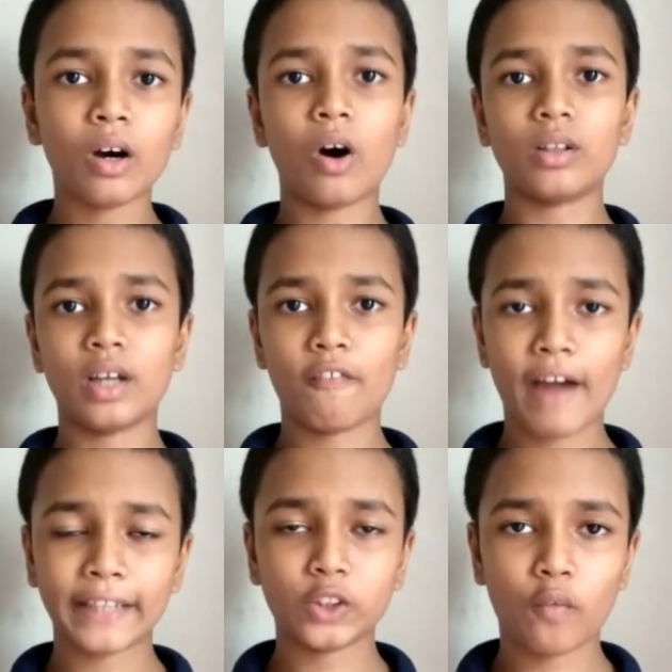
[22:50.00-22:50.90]
The
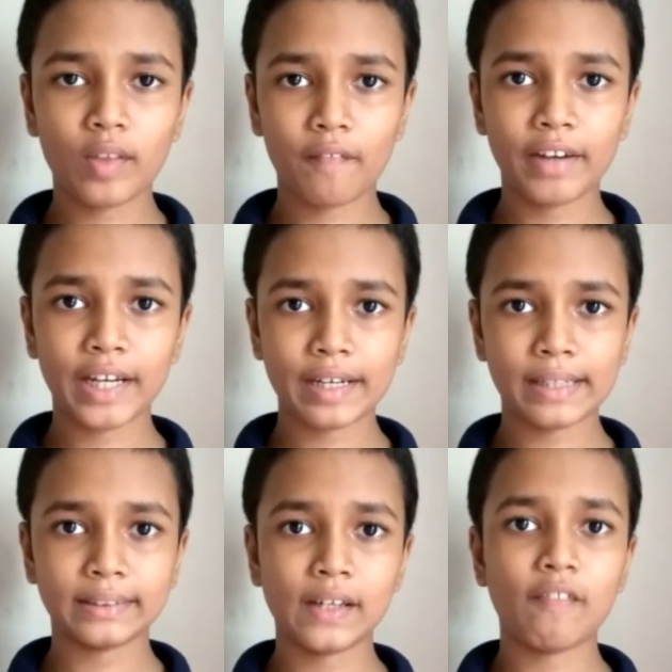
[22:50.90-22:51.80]
voice of the wind
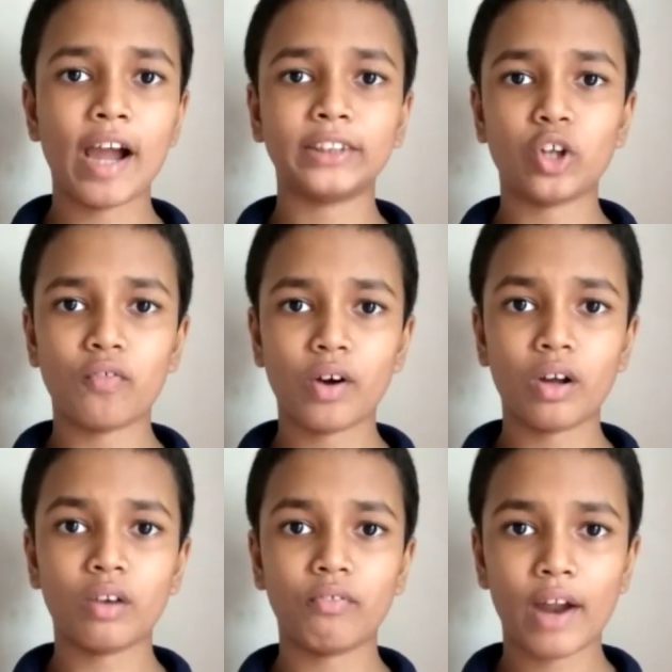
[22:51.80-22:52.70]
is the voice of
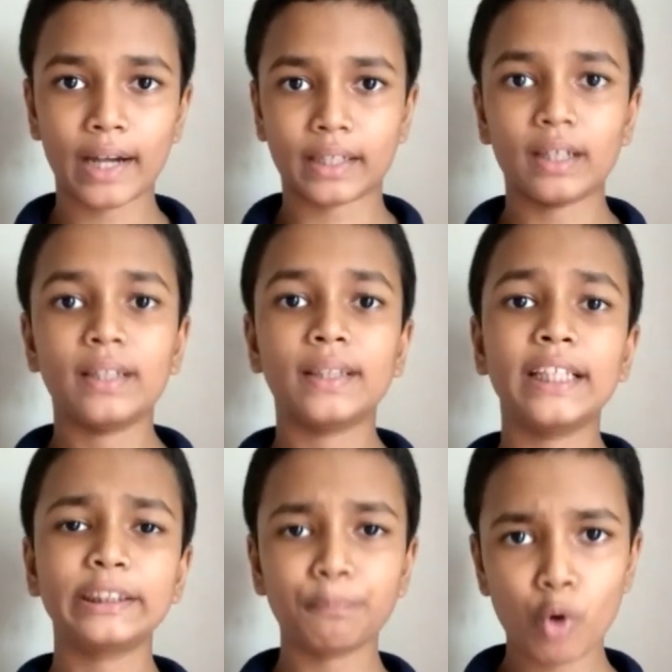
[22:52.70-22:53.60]
our fate.
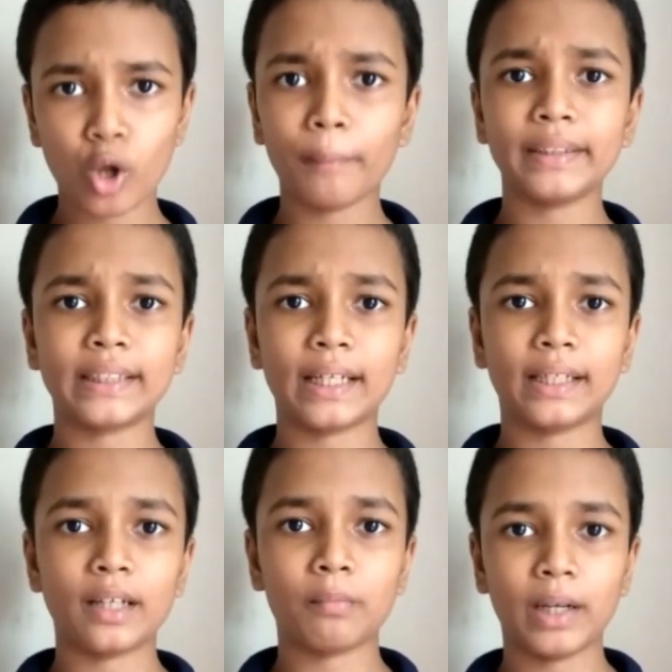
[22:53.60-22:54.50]
This poem is
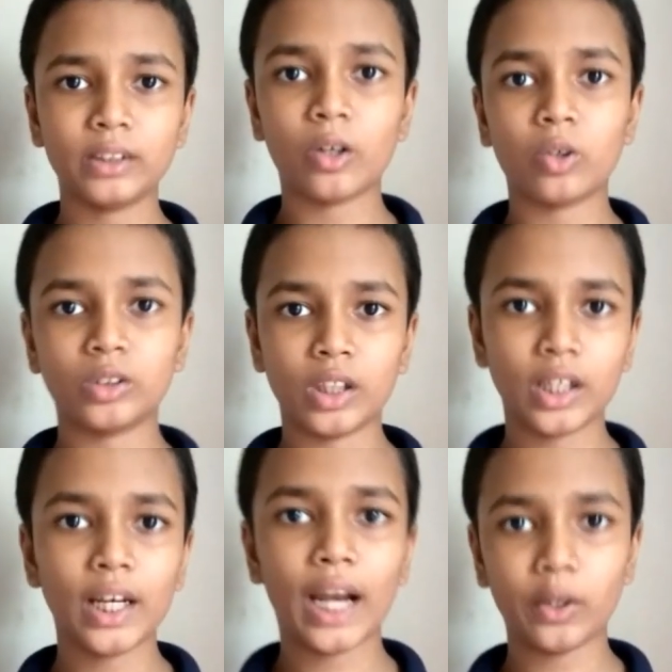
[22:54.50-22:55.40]
written by
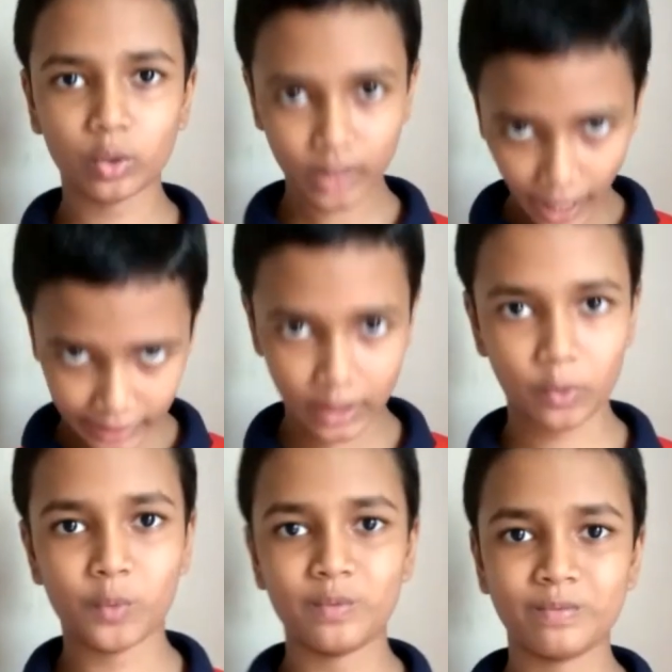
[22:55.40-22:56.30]
Sarojini Naidu. Thank you.